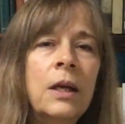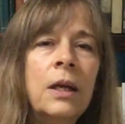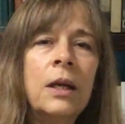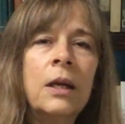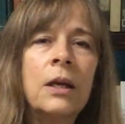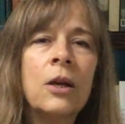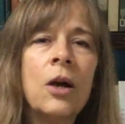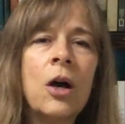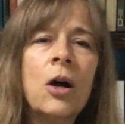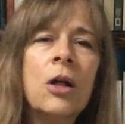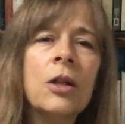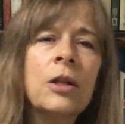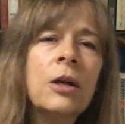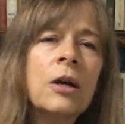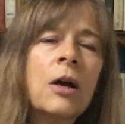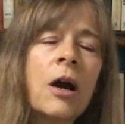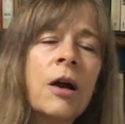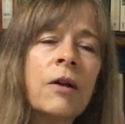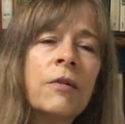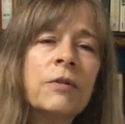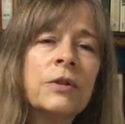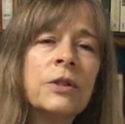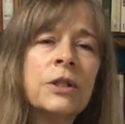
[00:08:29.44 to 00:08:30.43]
in all the
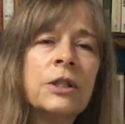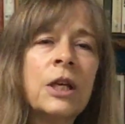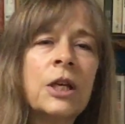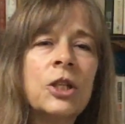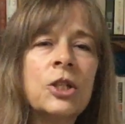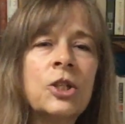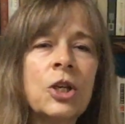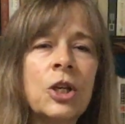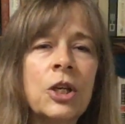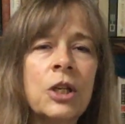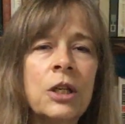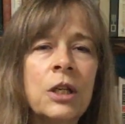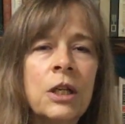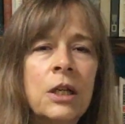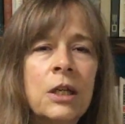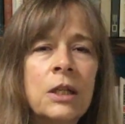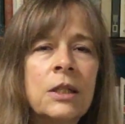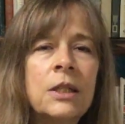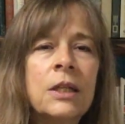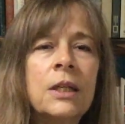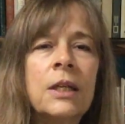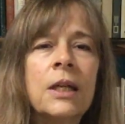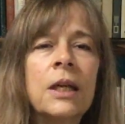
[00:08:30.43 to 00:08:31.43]
conversation
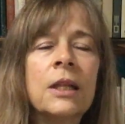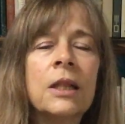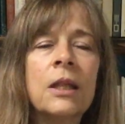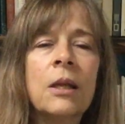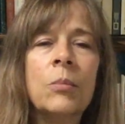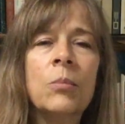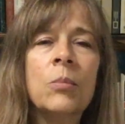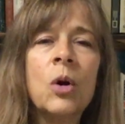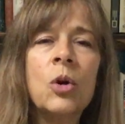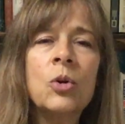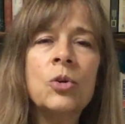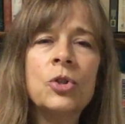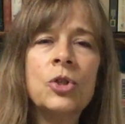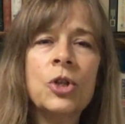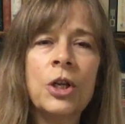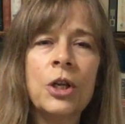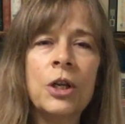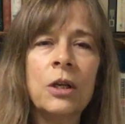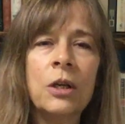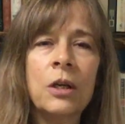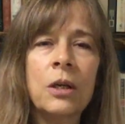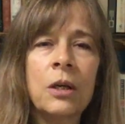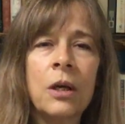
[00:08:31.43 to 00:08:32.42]
to get the
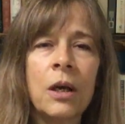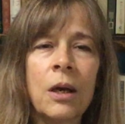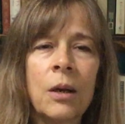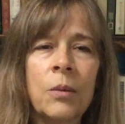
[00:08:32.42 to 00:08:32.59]
motion